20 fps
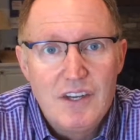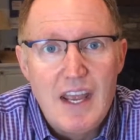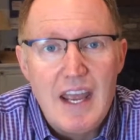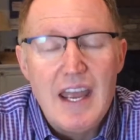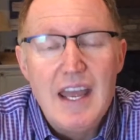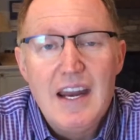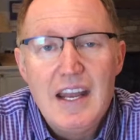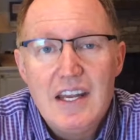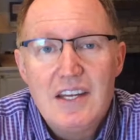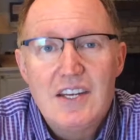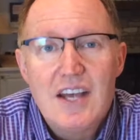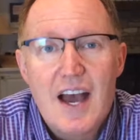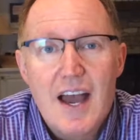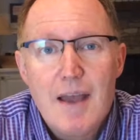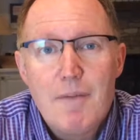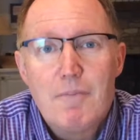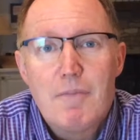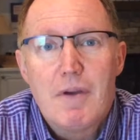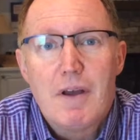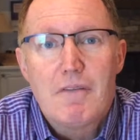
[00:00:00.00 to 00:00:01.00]

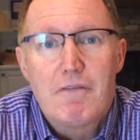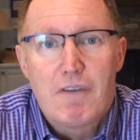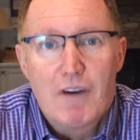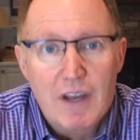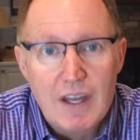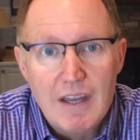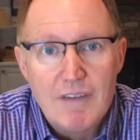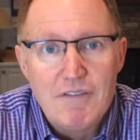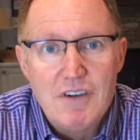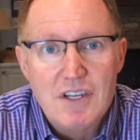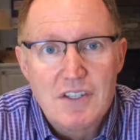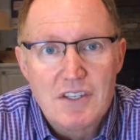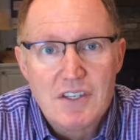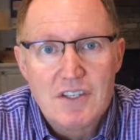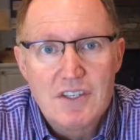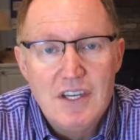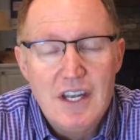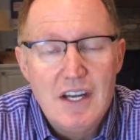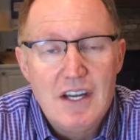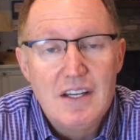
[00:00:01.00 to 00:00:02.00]
Anytime forgiveness
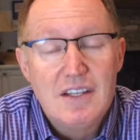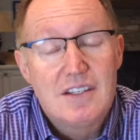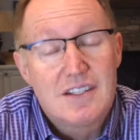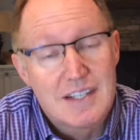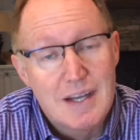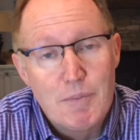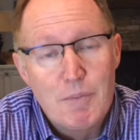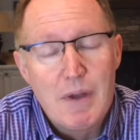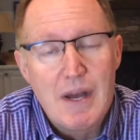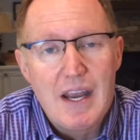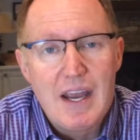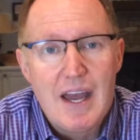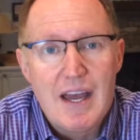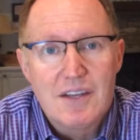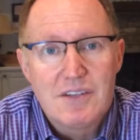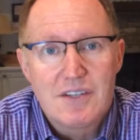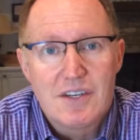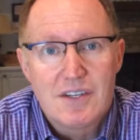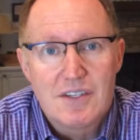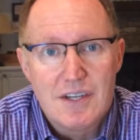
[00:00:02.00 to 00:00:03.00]
is needed, somebody
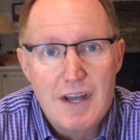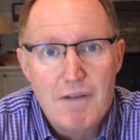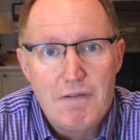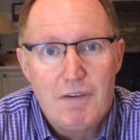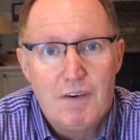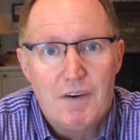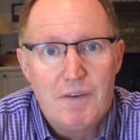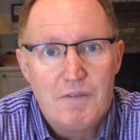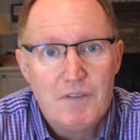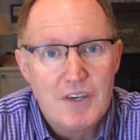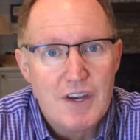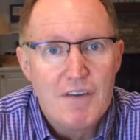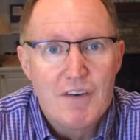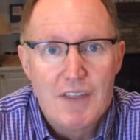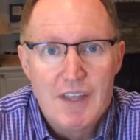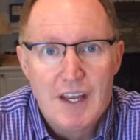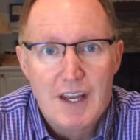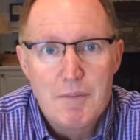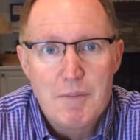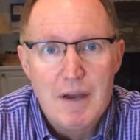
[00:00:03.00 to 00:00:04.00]
has to suffer. Do you ever
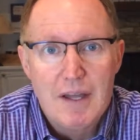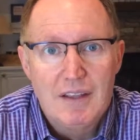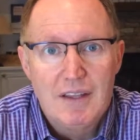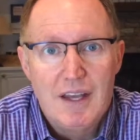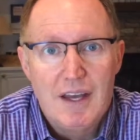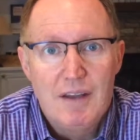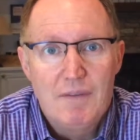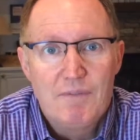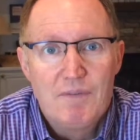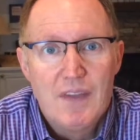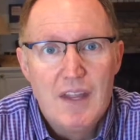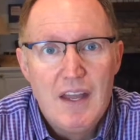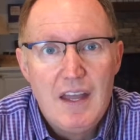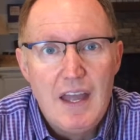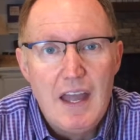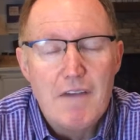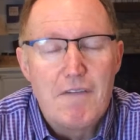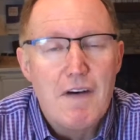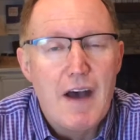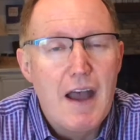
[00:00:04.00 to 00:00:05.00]
think about that?
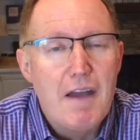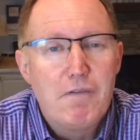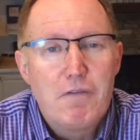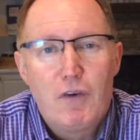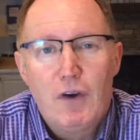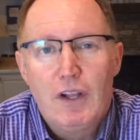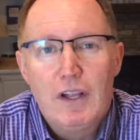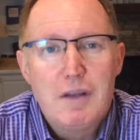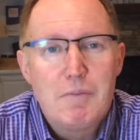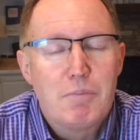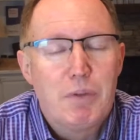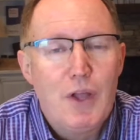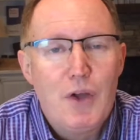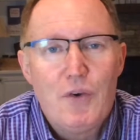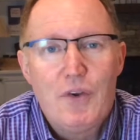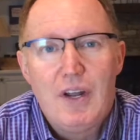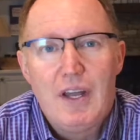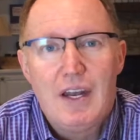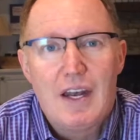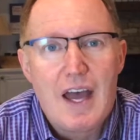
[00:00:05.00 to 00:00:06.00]
If I've really
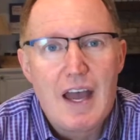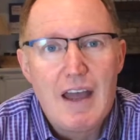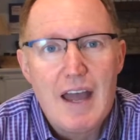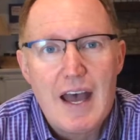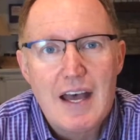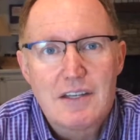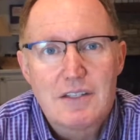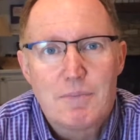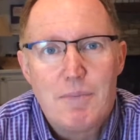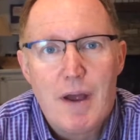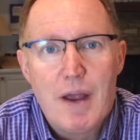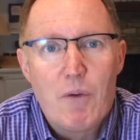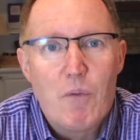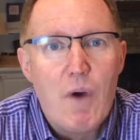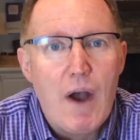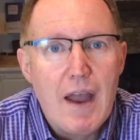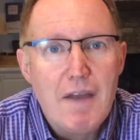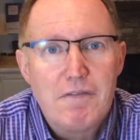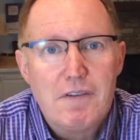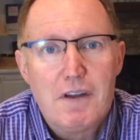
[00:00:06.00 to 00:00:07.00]
blown it and I ask my
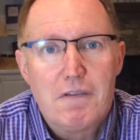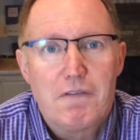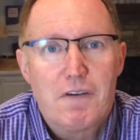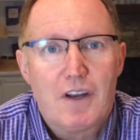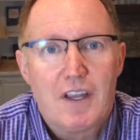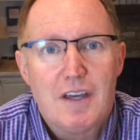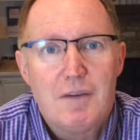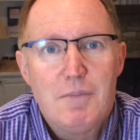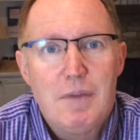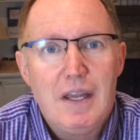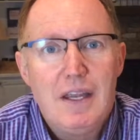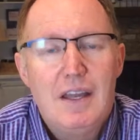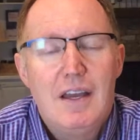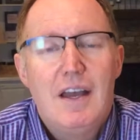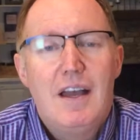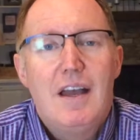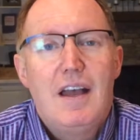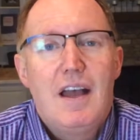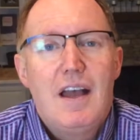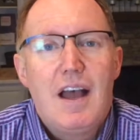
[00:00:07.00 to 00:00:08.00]
wife to forgive me,
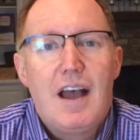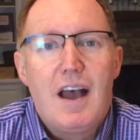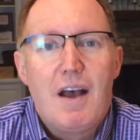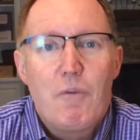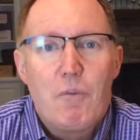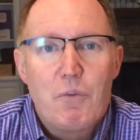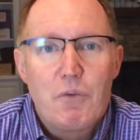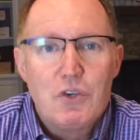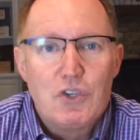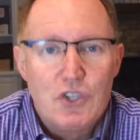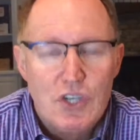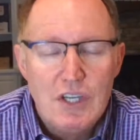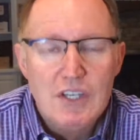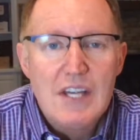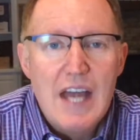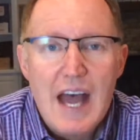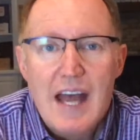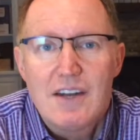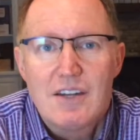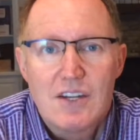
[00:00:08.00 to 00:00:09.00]
she's
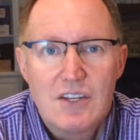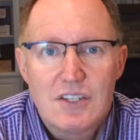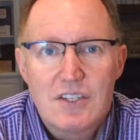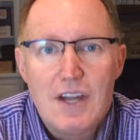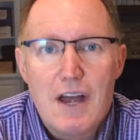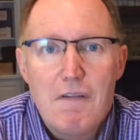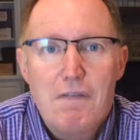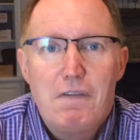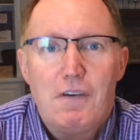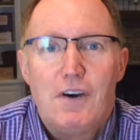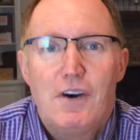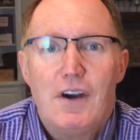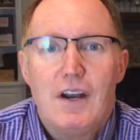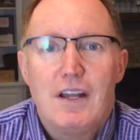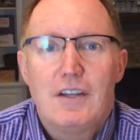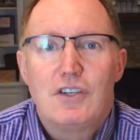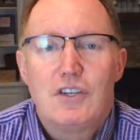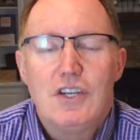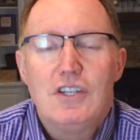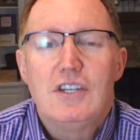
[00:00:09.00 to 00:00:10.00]
had to suffer
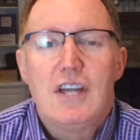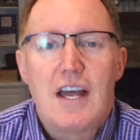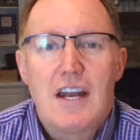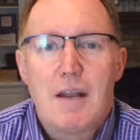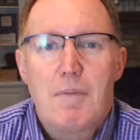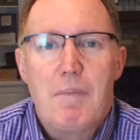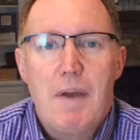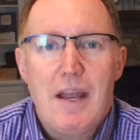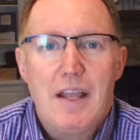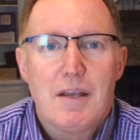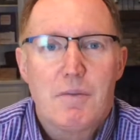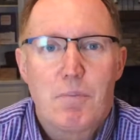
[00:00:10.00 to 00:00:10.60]
and she's had to pay the